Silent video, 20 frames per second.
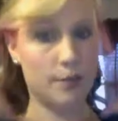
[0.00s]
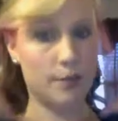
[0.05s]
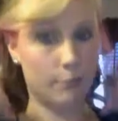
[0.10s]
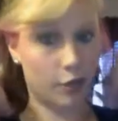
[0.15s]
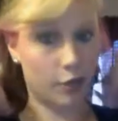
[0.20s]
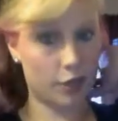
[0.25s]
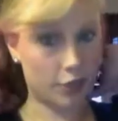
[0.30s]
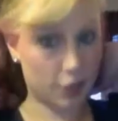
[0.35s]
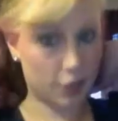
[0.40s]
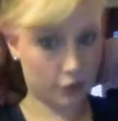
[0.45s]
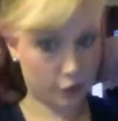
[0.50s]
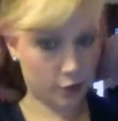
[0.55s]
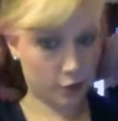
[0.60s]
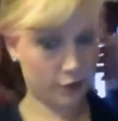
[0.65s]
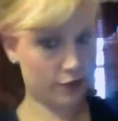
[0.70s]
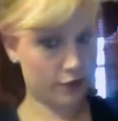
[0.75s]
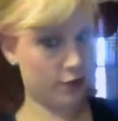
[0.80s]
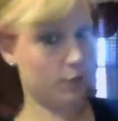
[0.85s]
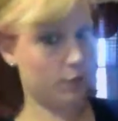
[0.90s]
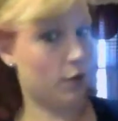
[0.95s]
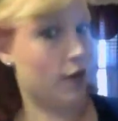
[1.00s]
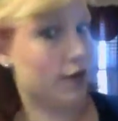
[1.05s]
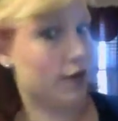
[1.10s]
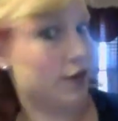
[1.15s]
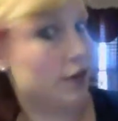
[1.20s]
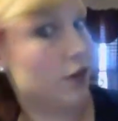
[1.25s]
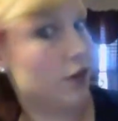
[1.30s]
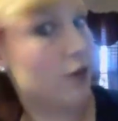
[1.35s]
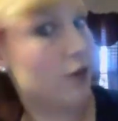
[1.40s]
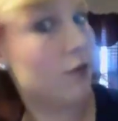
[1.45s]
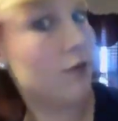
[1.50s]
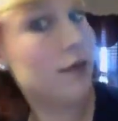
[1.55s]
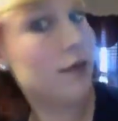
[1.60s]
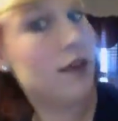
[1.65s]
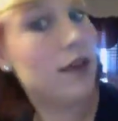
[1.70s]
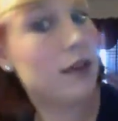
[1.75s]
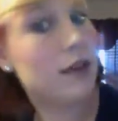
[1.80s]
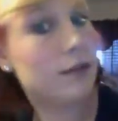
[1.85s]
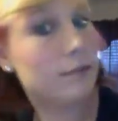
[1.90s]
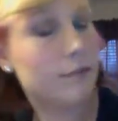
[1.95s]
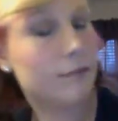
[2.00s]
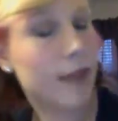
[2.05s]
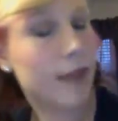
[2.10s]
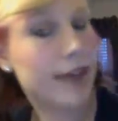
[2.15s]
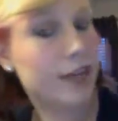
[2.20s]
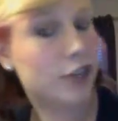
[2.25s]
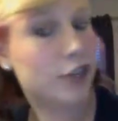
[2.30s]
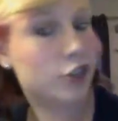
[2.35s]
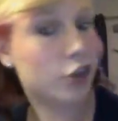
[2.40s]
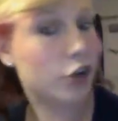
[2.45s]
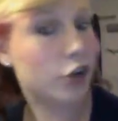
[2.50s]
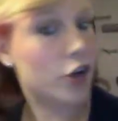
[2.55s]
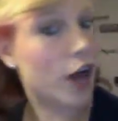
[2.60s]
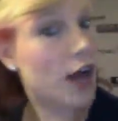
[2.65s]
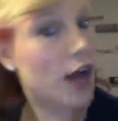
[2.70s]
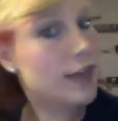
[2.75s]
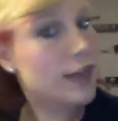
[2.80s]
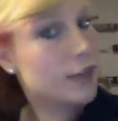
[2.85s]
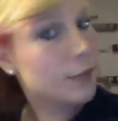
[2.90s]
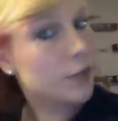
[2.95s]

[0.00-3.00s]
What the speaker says: brush it through if you want to, making sure not